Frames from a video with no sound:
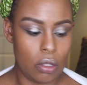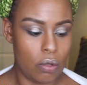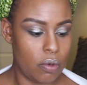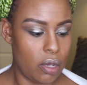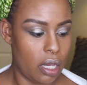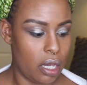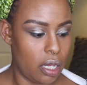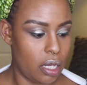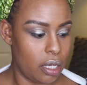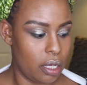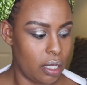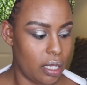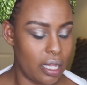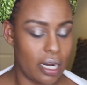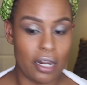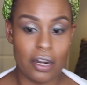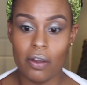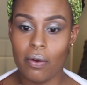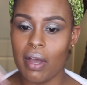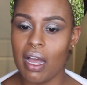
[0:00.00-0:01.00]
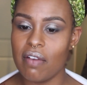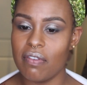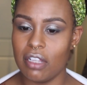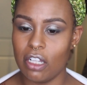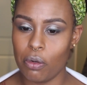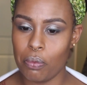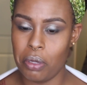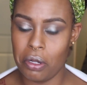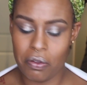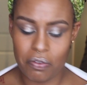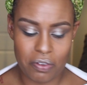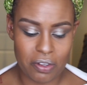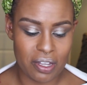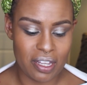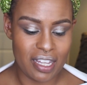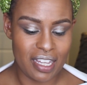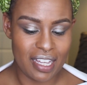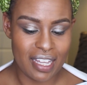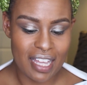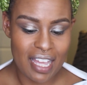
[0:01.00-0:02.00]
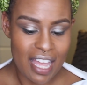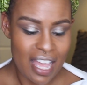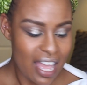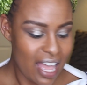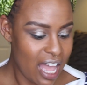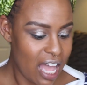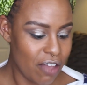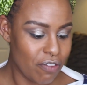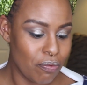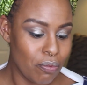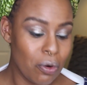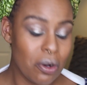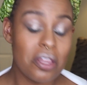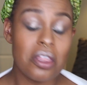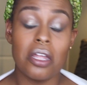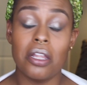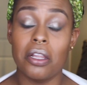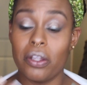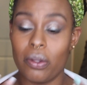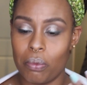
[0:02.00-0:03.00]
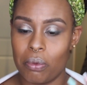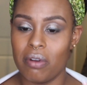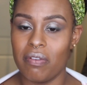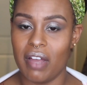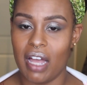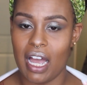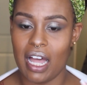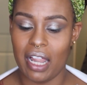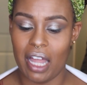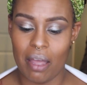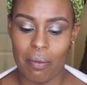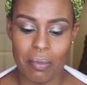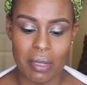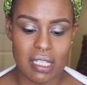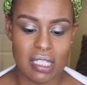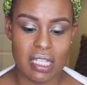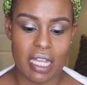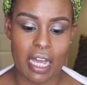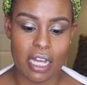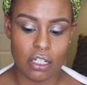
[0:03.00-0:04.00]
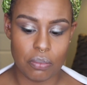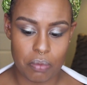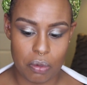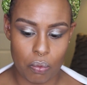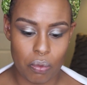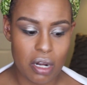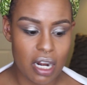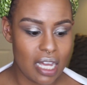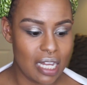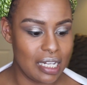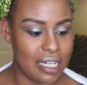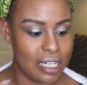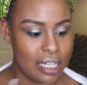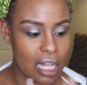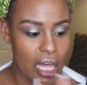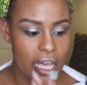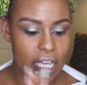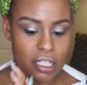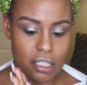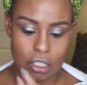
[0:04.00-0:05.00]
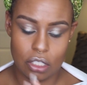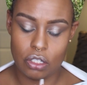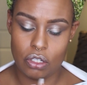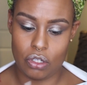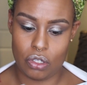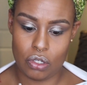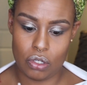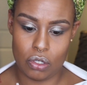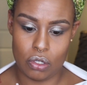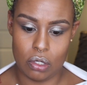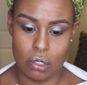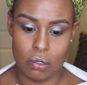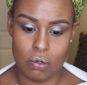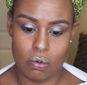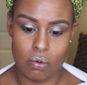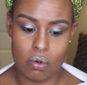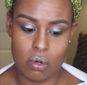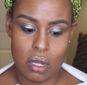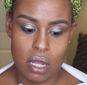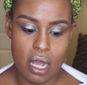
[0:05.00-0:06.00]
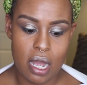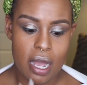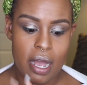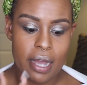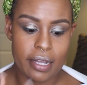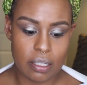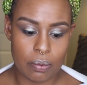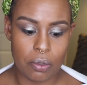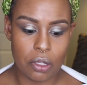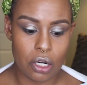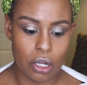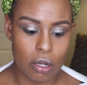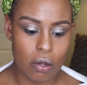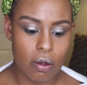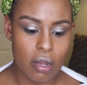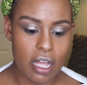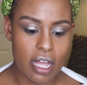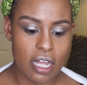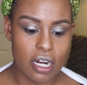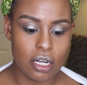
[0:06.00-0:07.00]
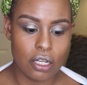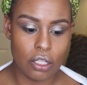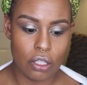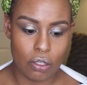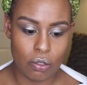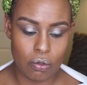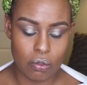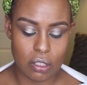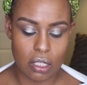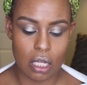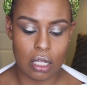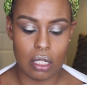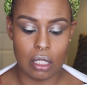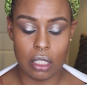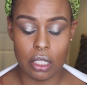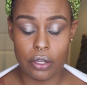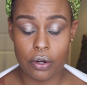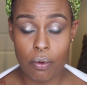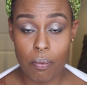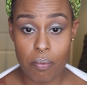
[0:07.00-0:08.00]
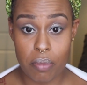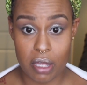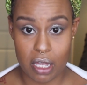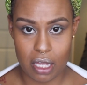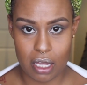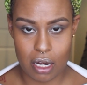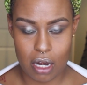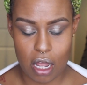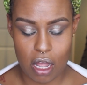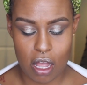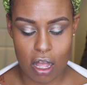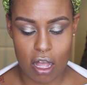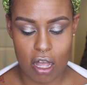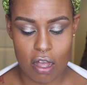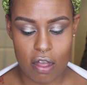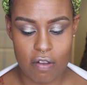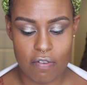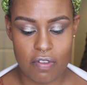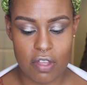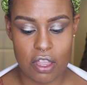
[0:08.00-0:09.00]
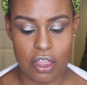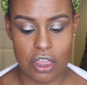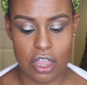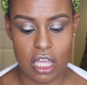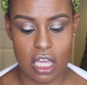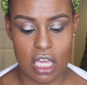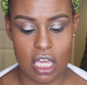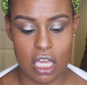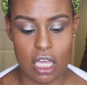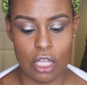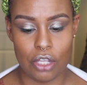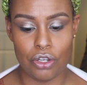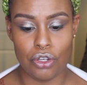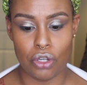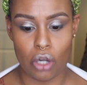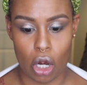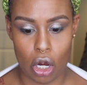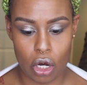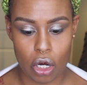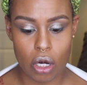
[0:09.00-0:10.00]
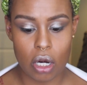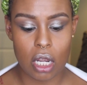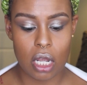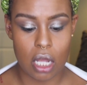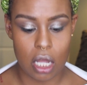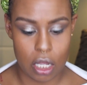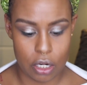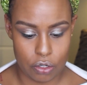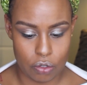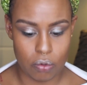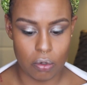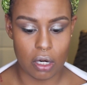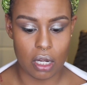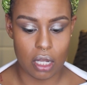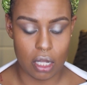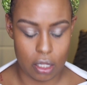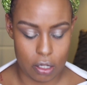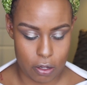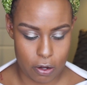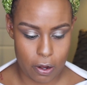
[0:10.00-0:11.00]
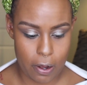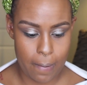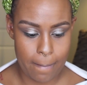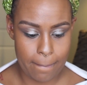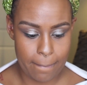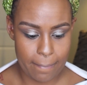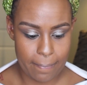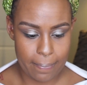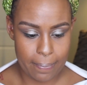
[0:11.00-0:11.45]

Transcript: Okay, and I know I have a little bit of I have more than a little bit of a highlight mustache, but what I'd like to do is I'm going to go ahead and use a little bit of the darker contour color,